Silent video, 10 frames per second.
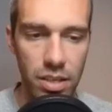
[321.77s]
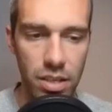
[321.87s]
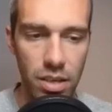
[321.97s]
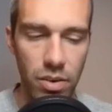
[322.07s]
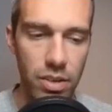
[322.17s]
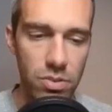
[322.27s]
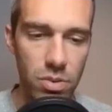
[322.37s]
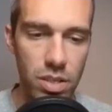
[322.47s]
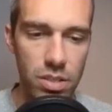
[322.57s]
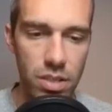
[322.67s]
okay, so
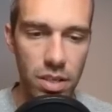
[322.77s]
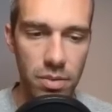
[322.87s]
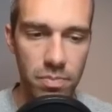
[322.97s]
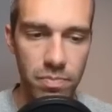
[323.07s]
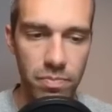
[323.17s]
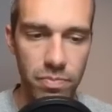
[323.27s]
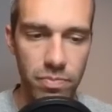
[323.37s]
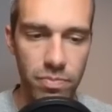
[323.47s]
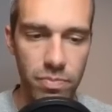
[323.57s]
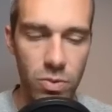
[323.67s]
it is,
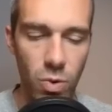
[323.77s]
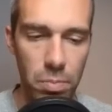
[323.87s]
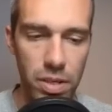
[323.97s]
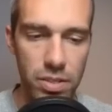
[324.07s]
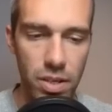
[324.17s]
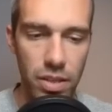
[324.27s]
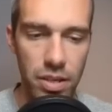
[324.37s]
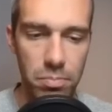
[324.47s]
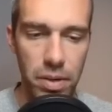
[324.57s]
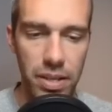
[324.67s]
Swampert is on
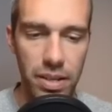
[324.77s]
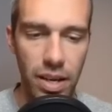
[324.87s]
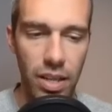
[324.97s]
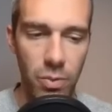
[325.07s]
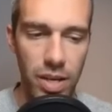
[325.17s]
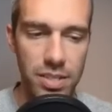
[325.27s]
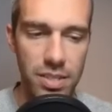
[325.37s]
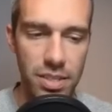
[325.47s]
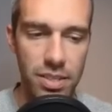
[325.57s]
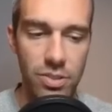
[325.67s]
there, but otherwise
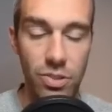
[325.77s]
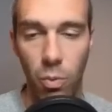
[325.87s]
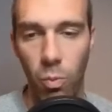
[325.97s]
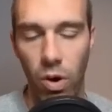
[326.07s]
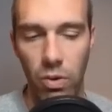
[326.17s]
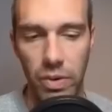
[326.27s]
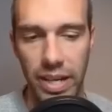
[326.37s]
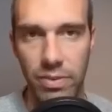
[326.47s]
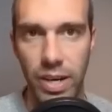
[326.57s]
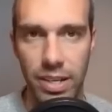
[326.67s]
it's so
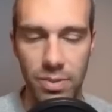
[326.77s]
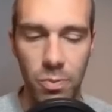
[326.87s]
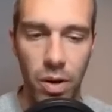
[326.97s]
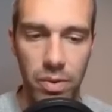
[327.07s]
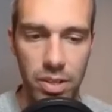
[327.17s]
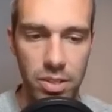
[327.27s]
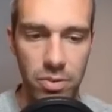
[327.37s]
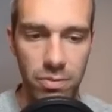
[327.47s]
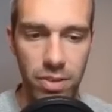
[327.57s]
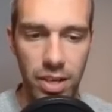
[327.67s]
walrein, right? Walrein will deal
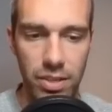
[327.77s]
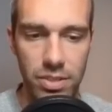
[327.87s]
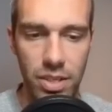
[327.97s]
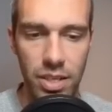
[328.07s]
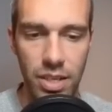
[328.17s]
with the flyers.